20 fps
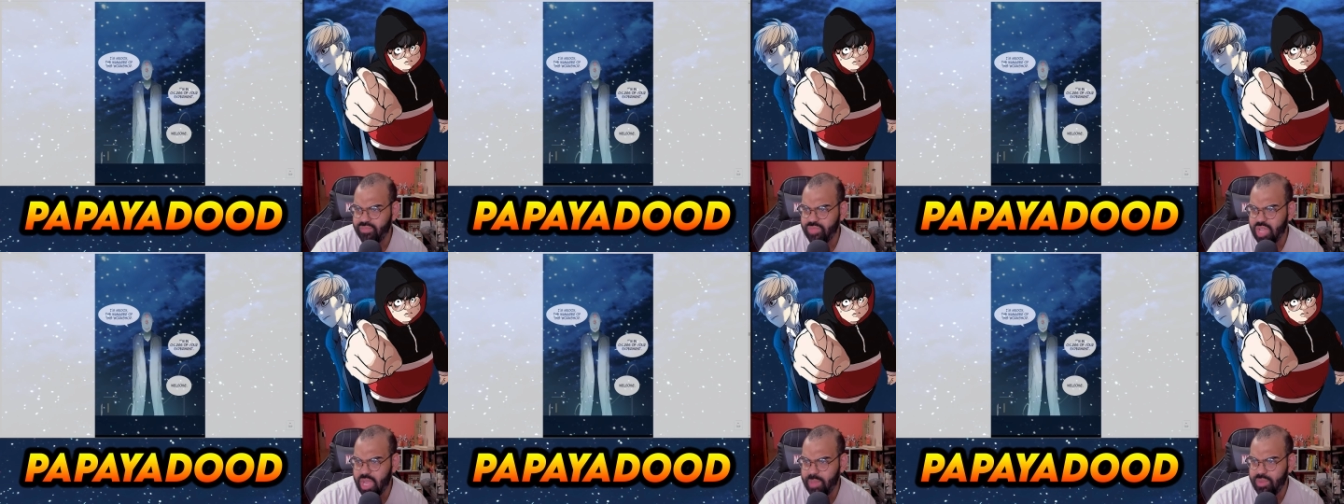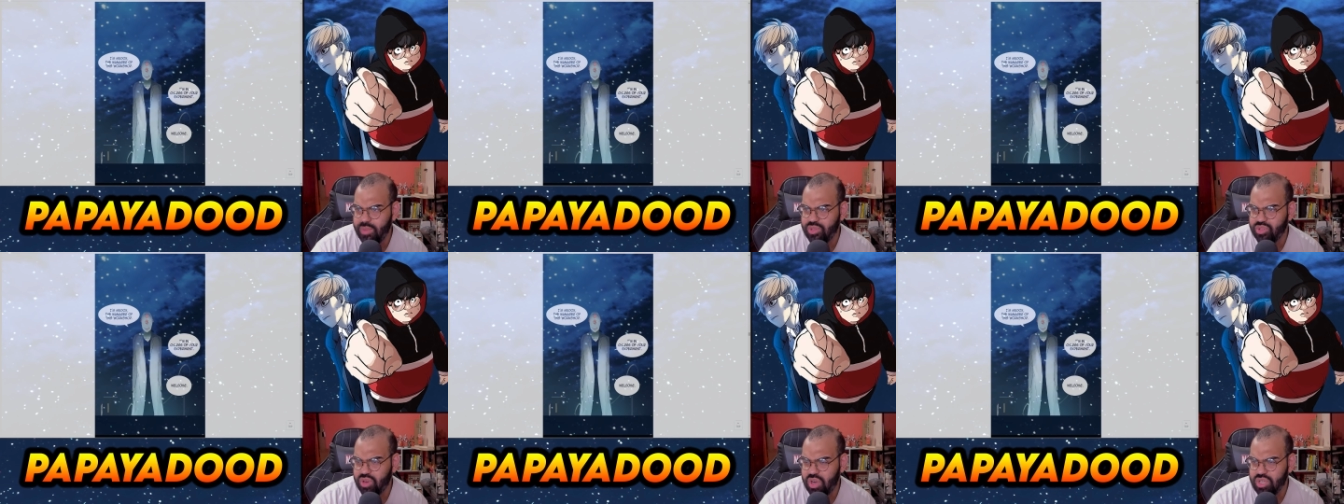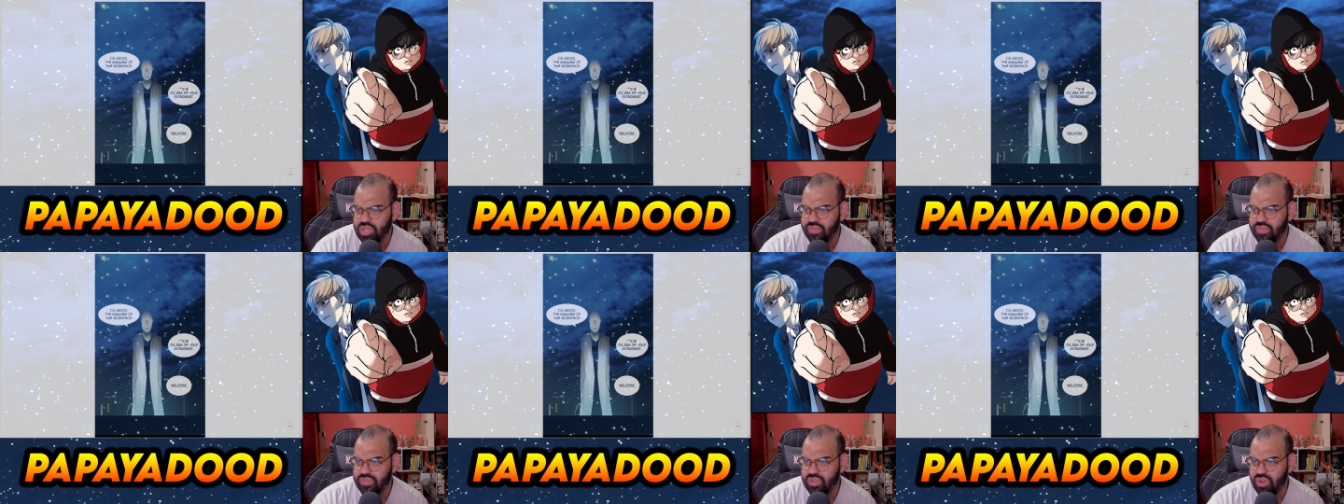I'm in
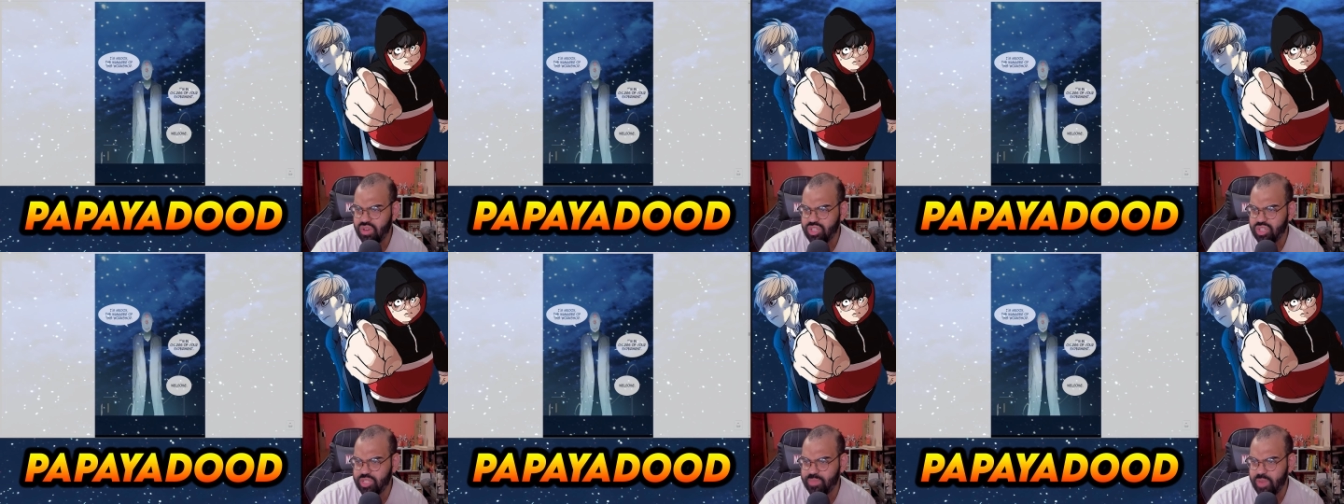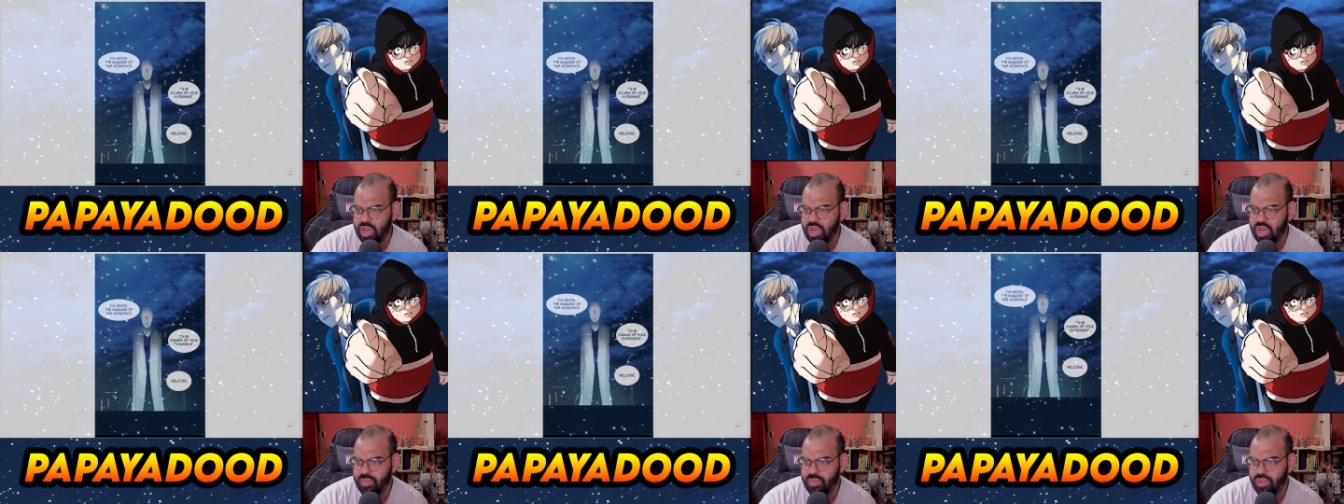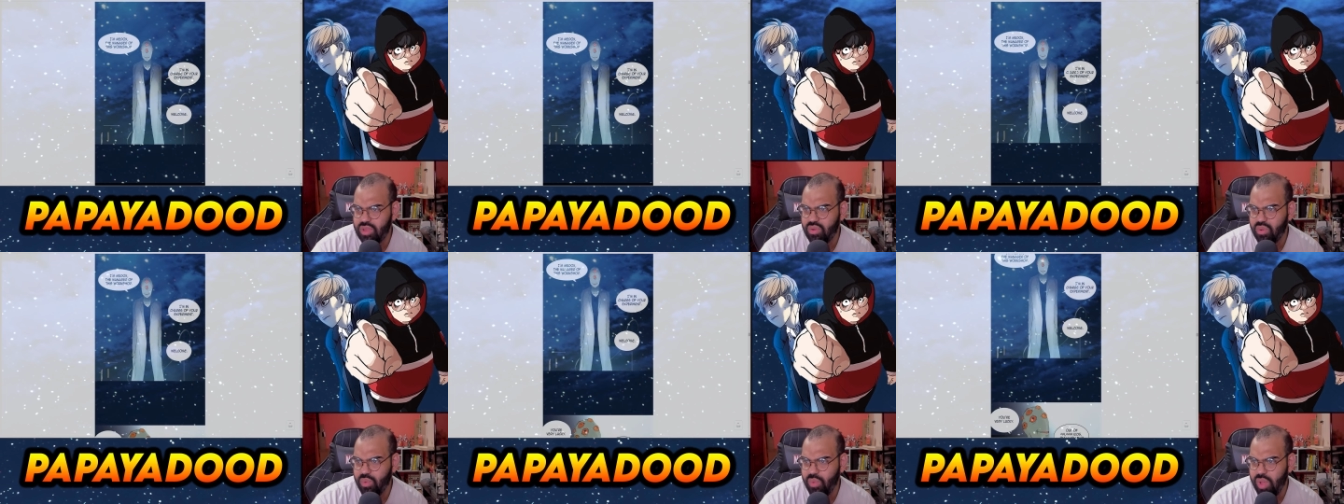charge of your
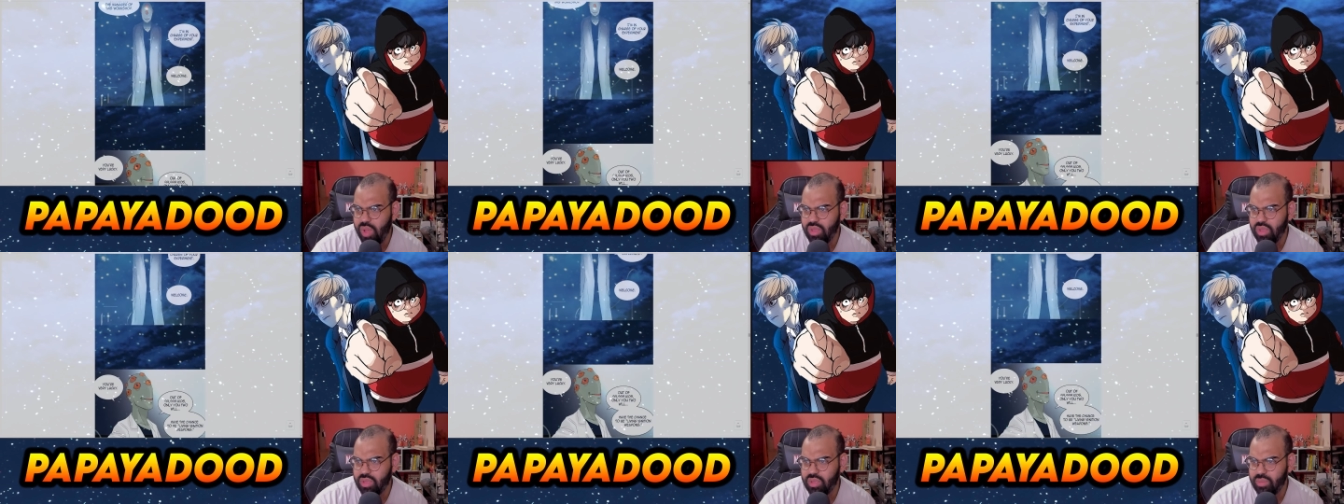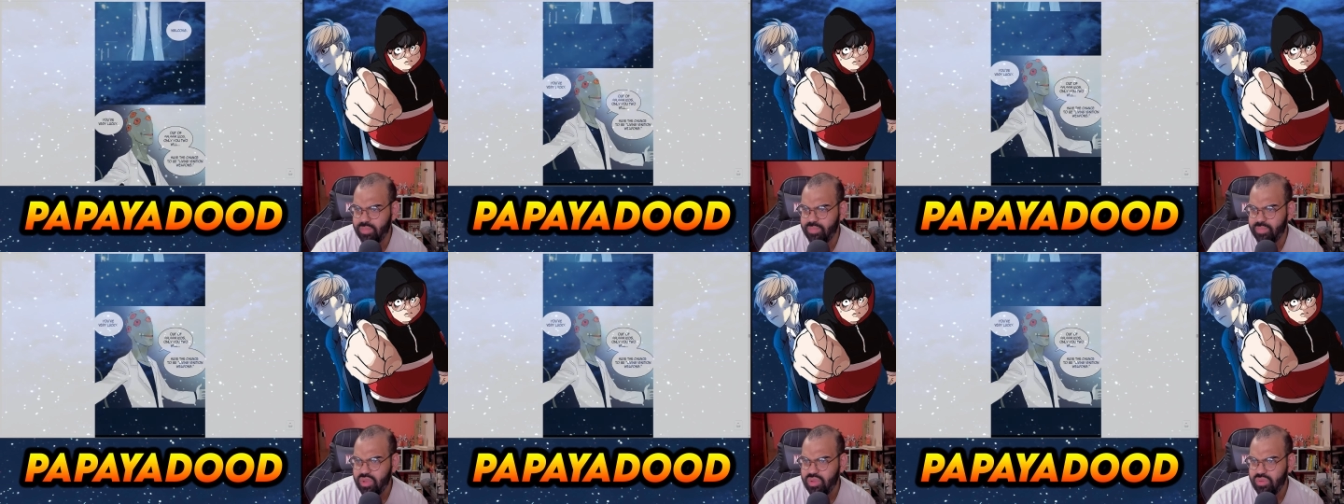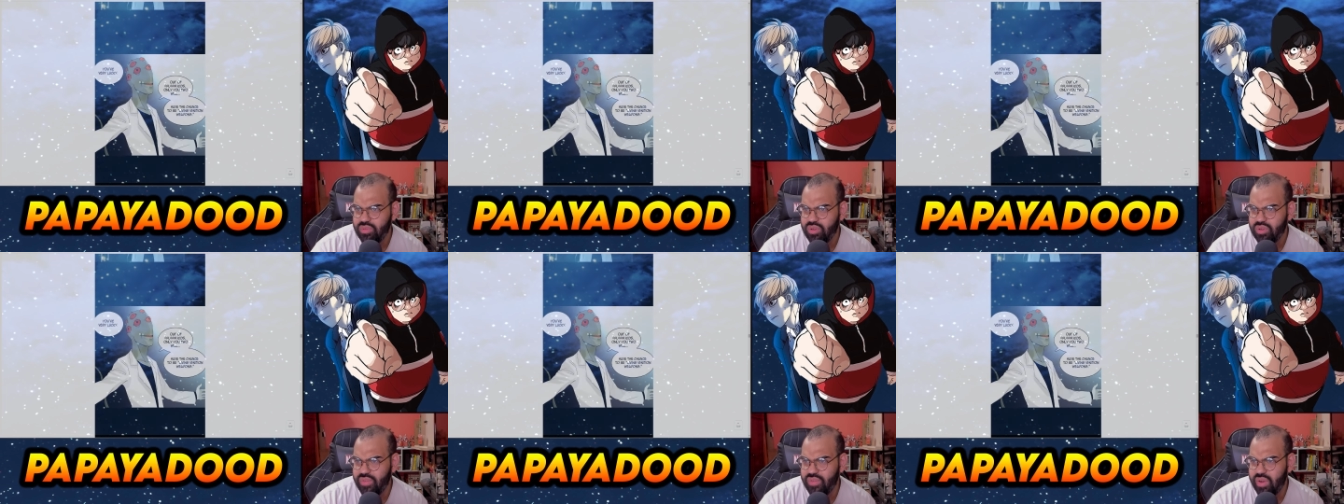experiment. Welcome.
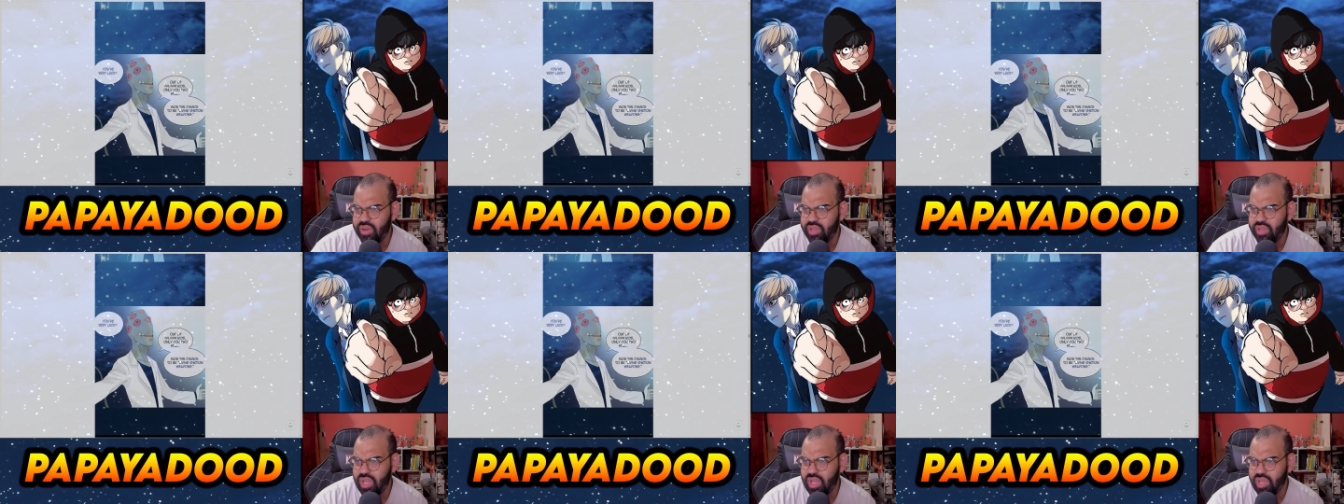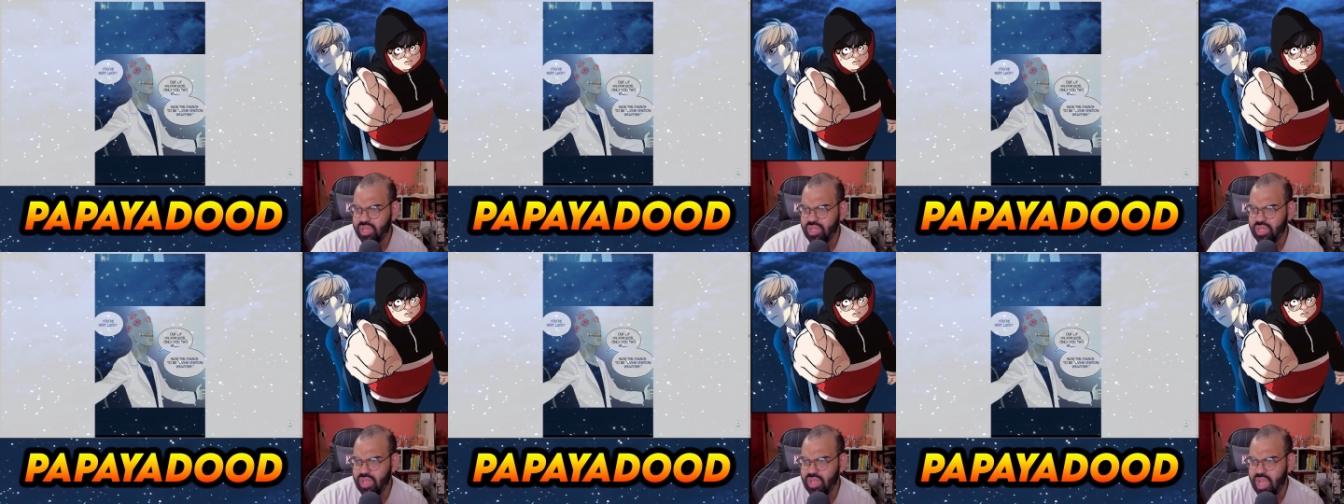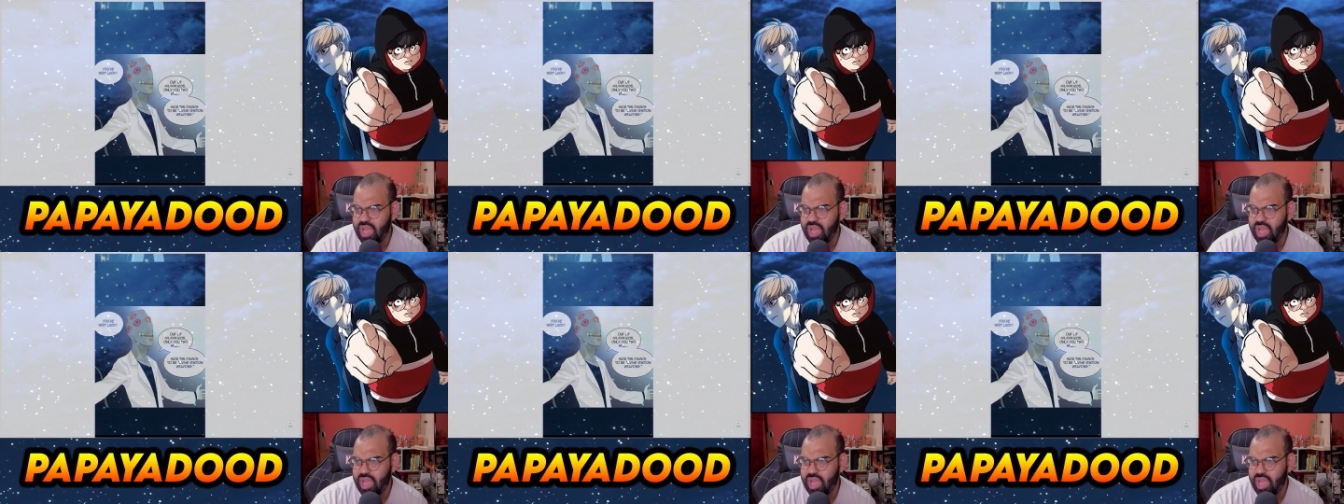You're very lucky.